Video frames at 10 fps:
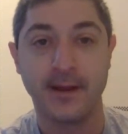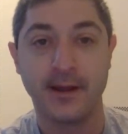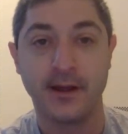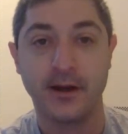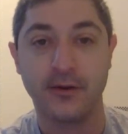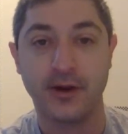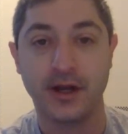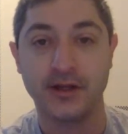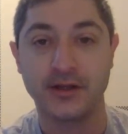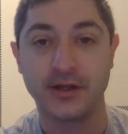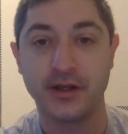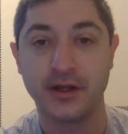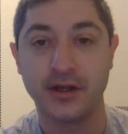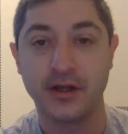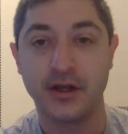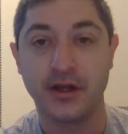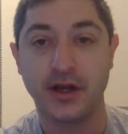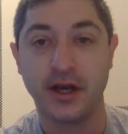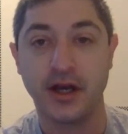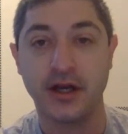All right.
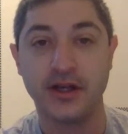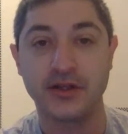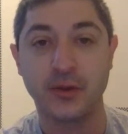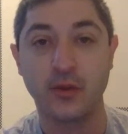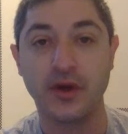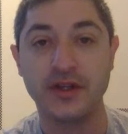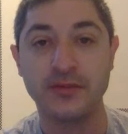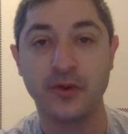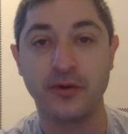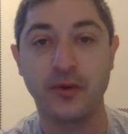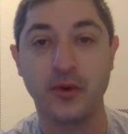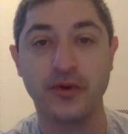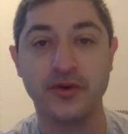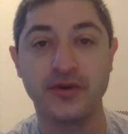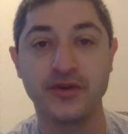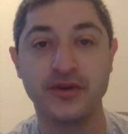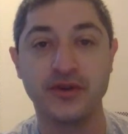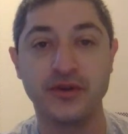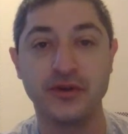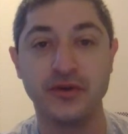Uh, so, what is more important
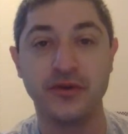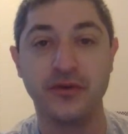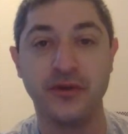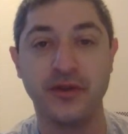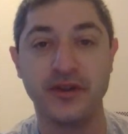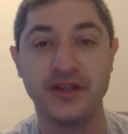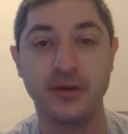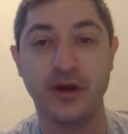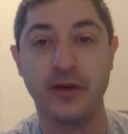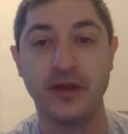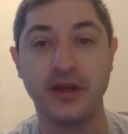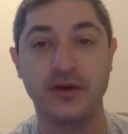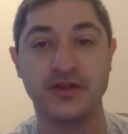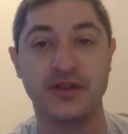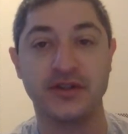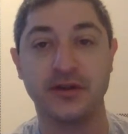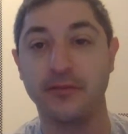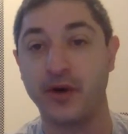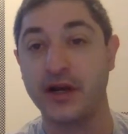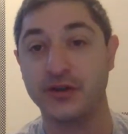to the DWeb ecosystem,
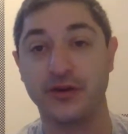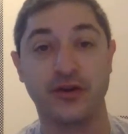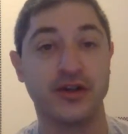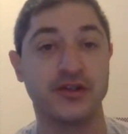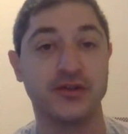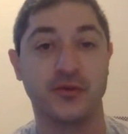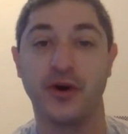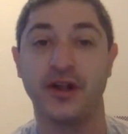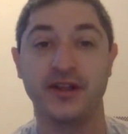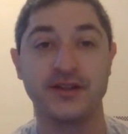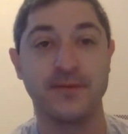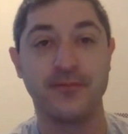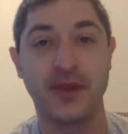browser integrations or wallets?